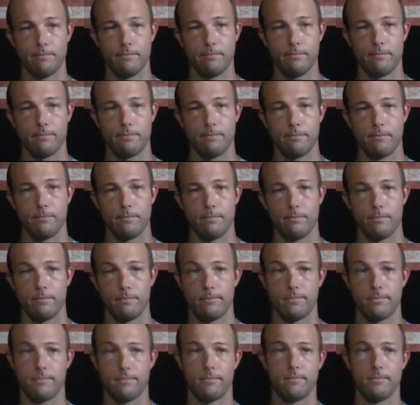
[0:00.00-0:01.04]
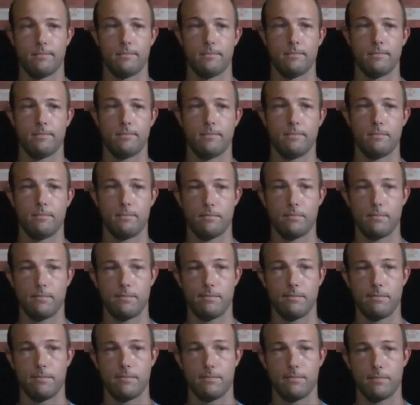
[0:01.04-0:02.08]

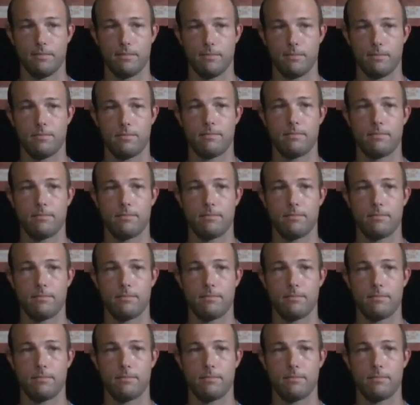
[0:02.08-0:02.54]
This person isn't speaking.